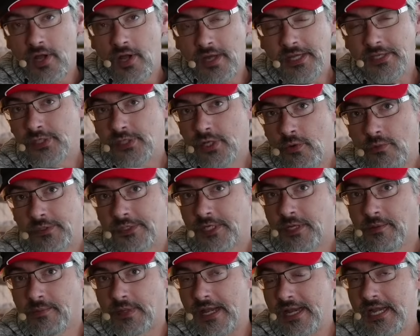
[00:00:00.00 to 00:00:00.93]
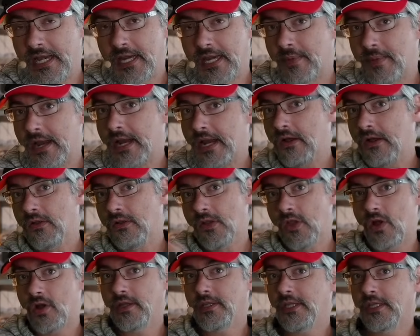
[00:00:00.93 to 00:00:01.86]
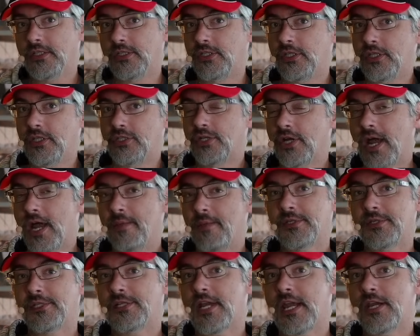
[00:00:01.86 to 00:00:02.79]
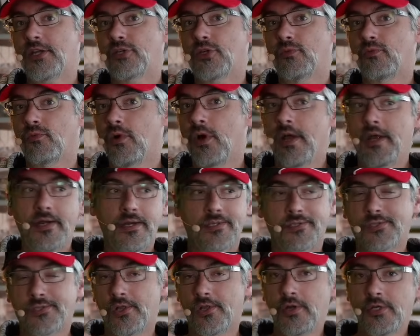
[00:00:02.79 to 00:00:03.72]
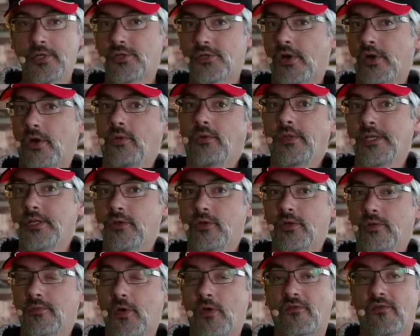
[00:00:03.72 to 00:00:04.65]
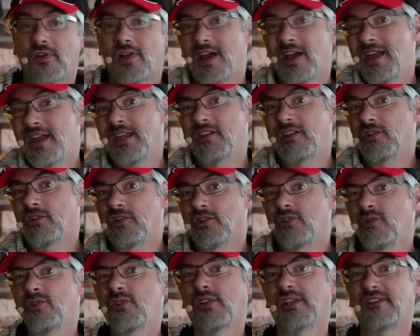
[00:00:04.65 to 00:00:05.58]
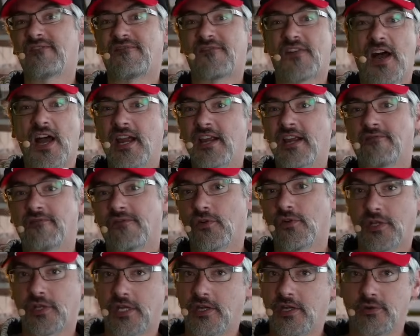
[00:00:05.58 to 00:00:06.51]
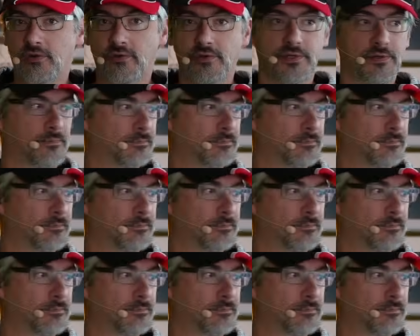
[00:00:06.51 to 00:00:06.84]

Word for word: as no one's complaining about how long the, the jobs take to run, as long as you're only doing them overnight, you're usually fine for years.